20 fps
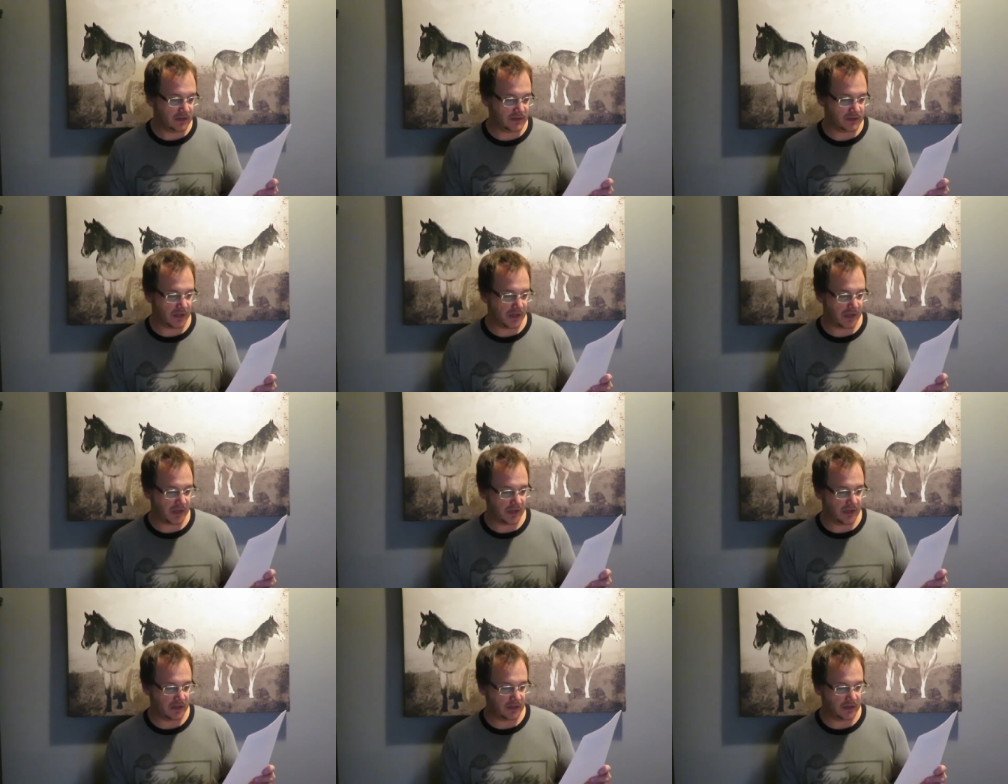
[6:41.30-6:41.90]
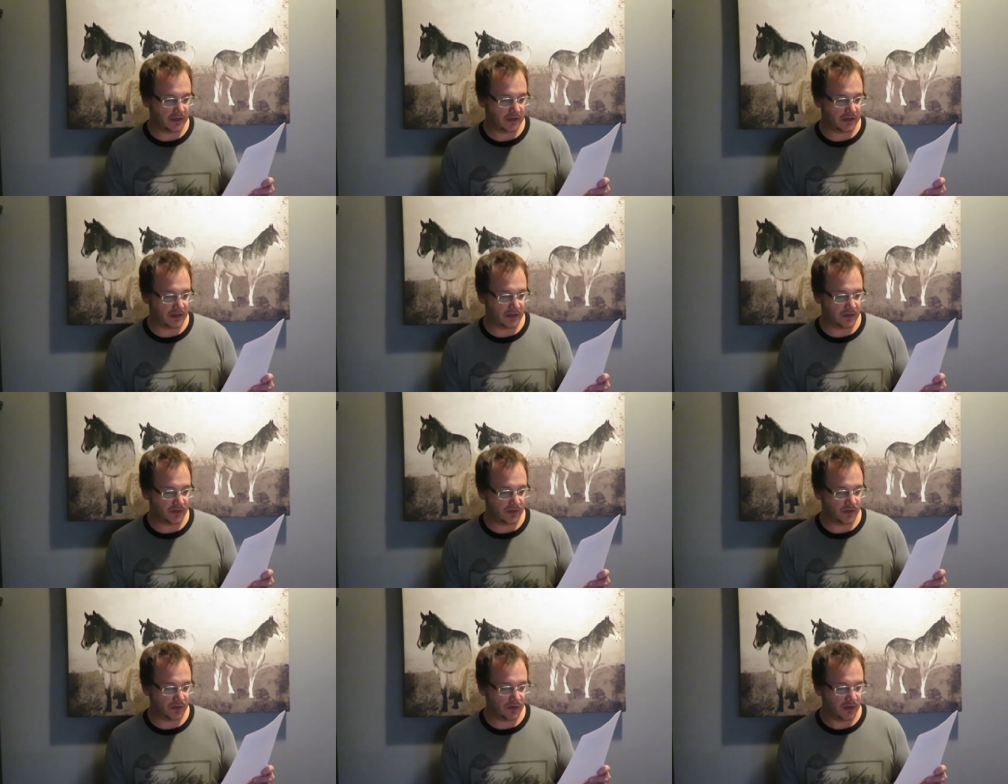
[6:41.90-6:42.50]
Jushin
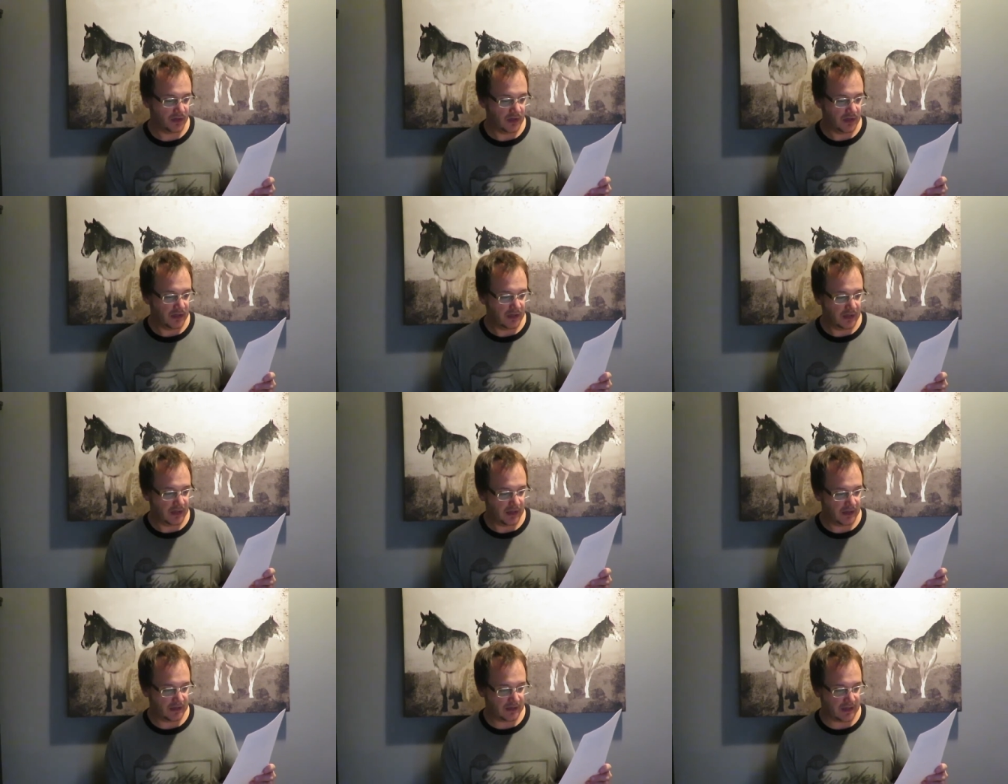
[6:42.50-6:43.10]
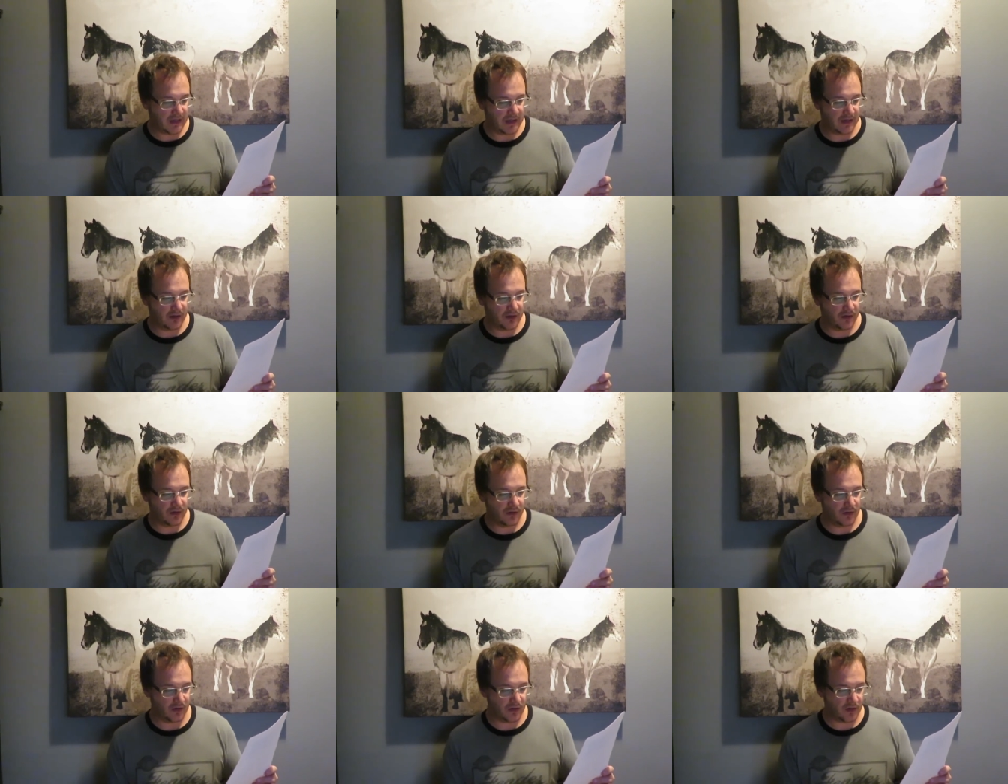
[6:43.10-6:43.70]
Thunder,
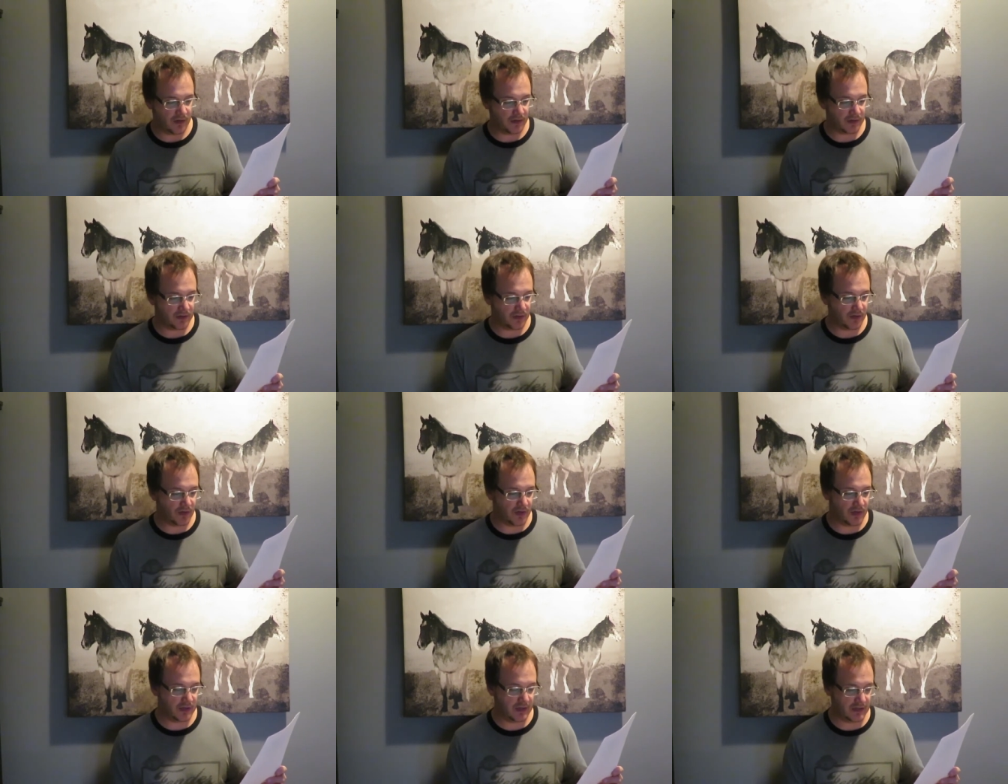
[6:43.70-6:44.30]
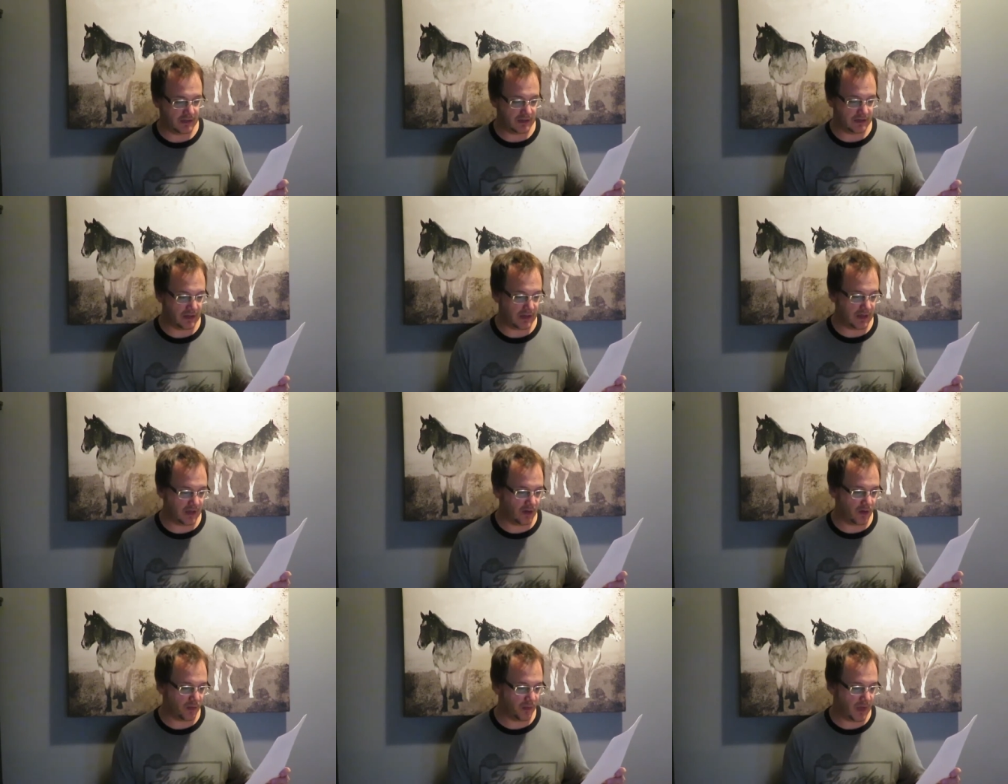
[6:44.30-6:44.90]
Liger, Octagon, and
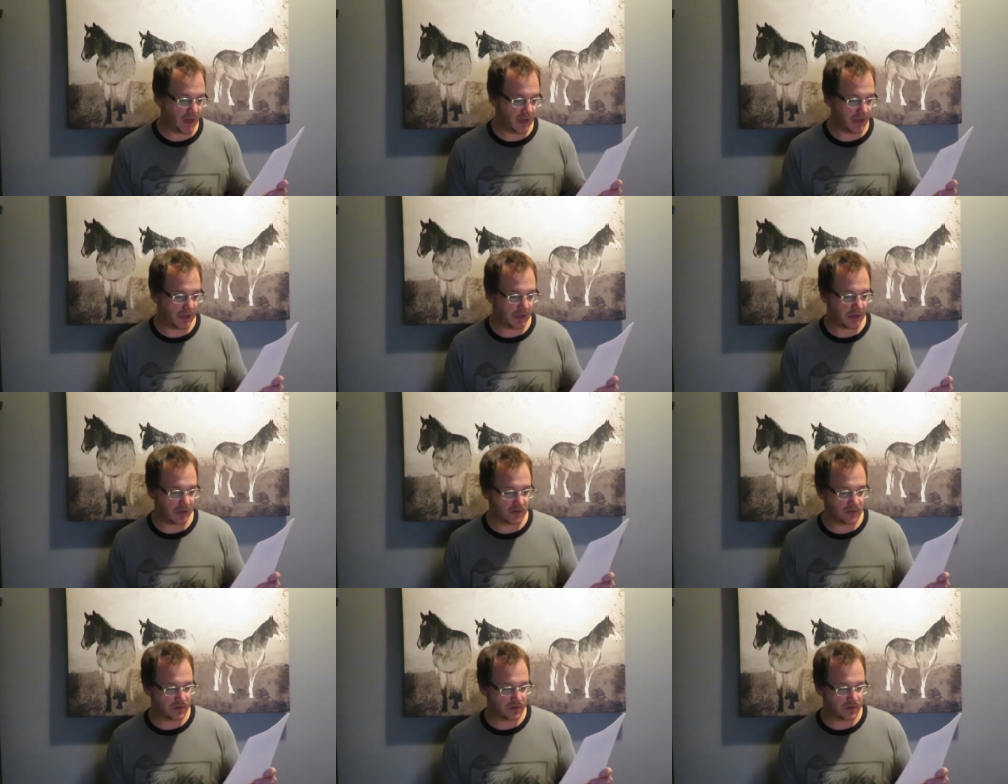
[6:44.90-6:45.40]
Tiger Mask.